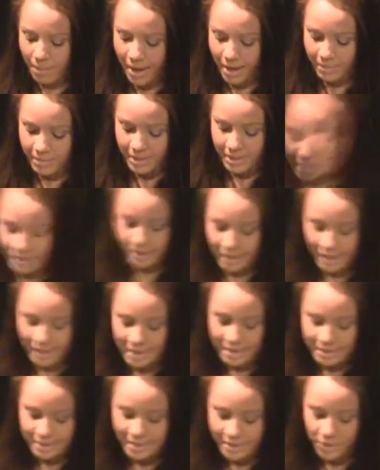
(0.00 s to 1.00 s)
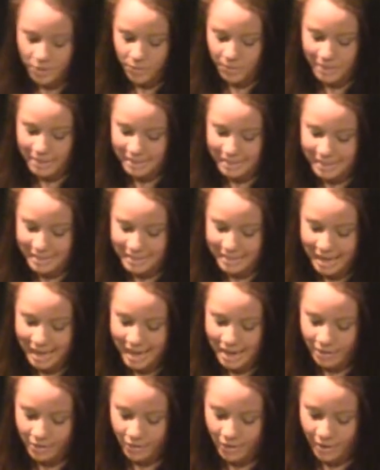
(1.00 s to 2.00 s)
Mommy, industrious as an
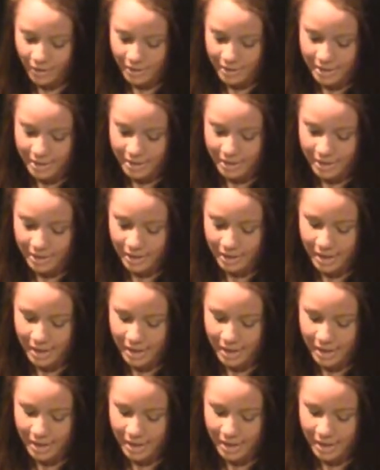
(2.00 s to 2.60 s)
ant colony,